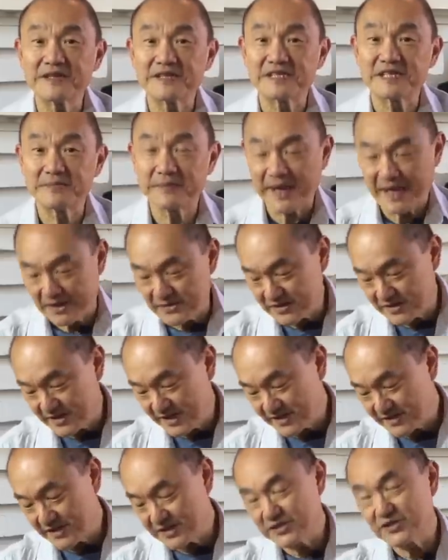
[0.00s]
that's about
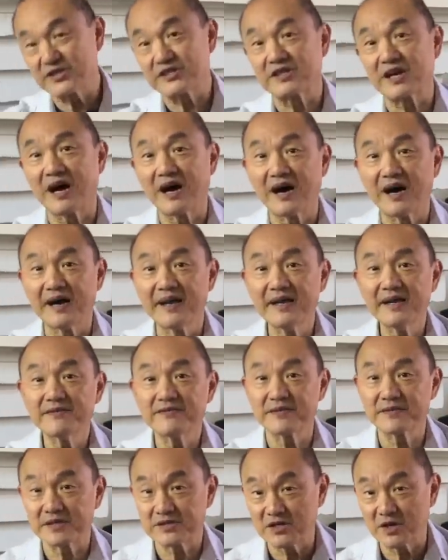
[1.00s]
6 inches high
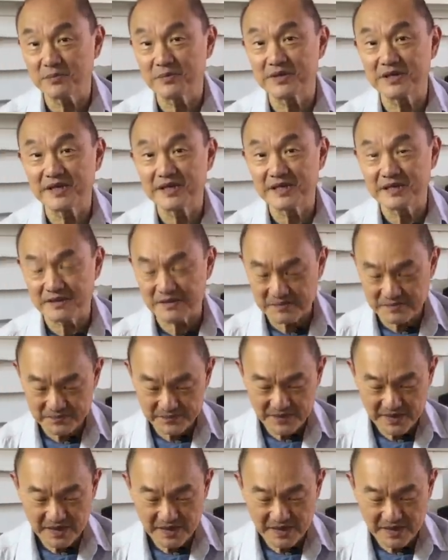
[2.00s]
from the top of the heel.